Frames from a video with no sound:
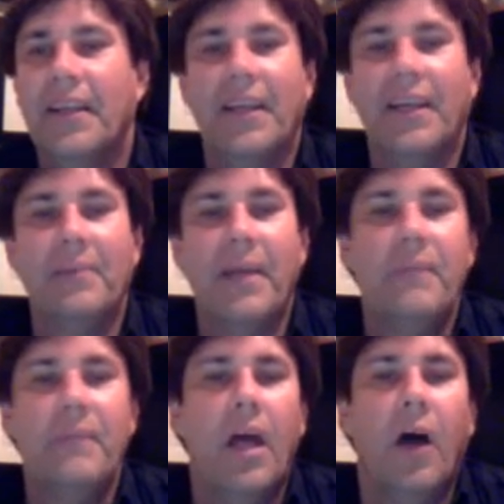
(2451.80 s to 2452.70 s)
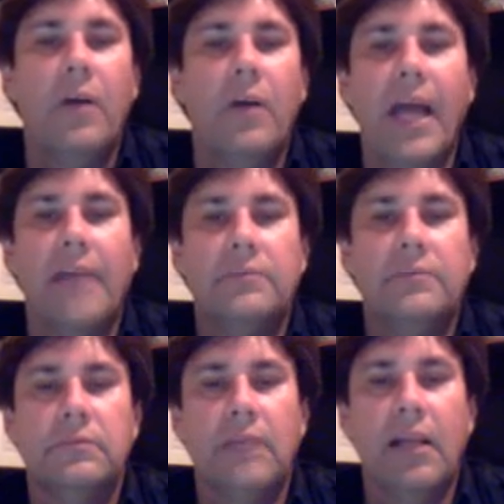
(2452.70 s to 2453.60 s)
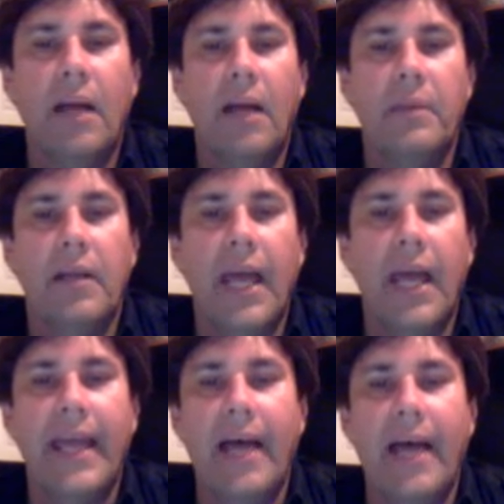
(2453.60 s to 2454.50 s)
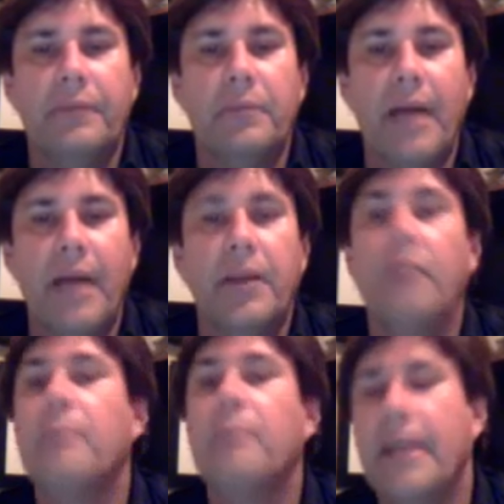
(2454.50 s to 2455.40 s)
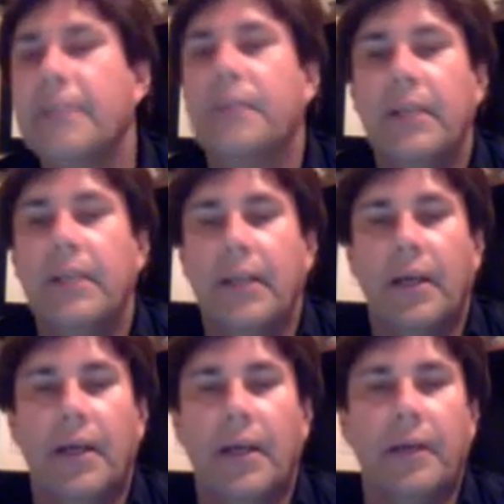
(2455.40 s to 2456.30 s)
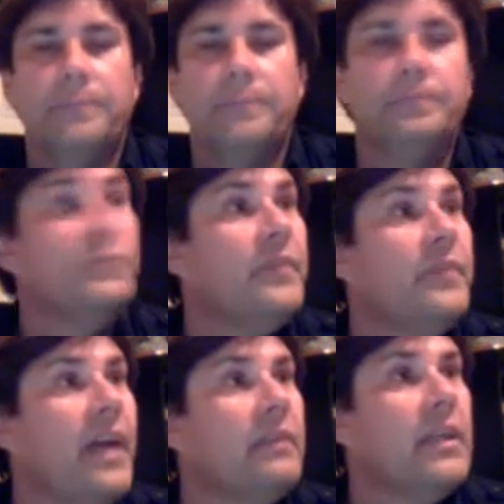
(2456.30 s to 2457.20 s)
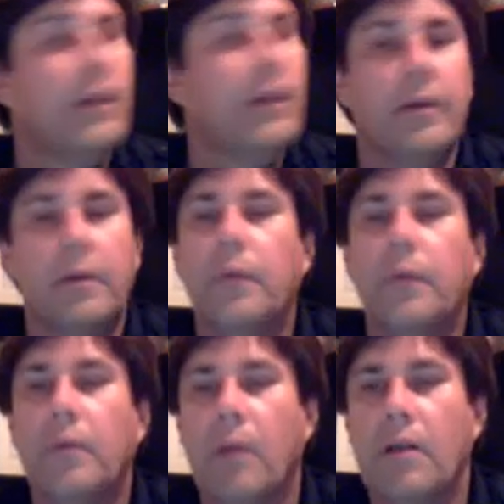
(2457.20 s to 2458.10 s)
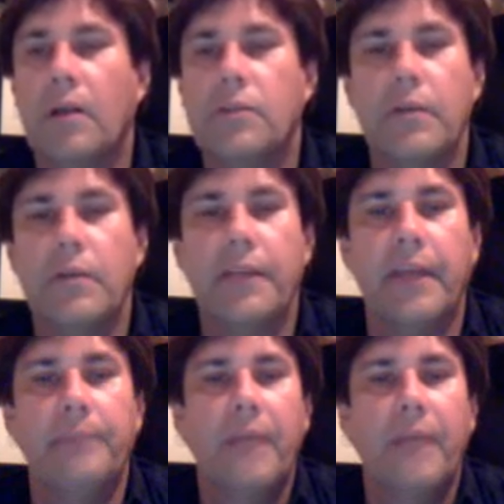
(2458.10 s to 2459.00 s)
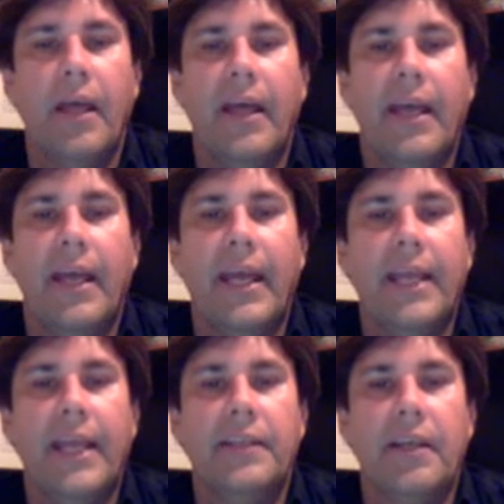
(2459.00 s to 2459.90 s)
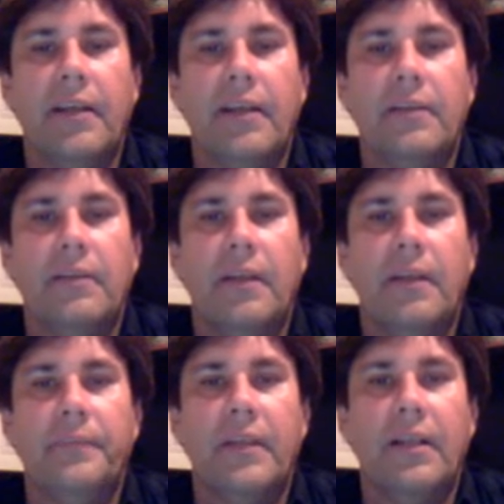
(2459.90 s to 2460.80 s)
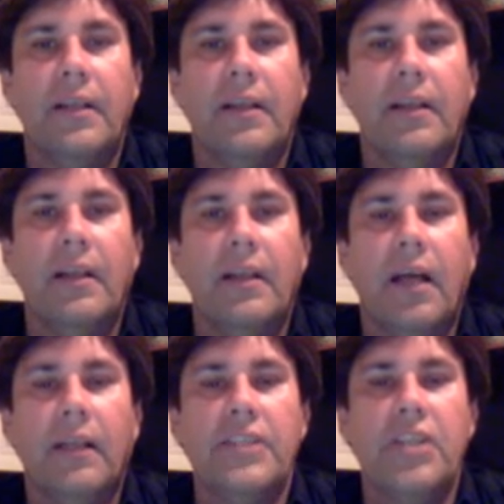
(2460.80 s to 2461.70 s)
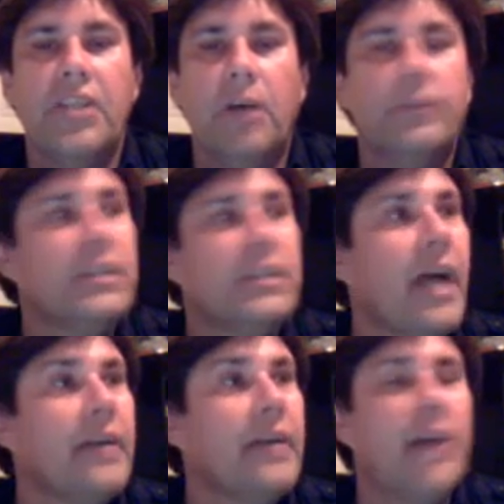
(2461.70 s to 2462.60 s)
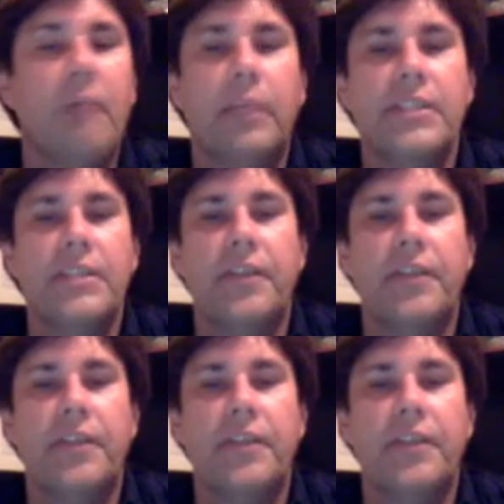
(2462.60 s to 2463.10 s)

Amen. Okay. Well, I'm going to hang out for about another minute. Um, if you have any other remarks or anything, and uh, I'll let you go for tonight. God bless you.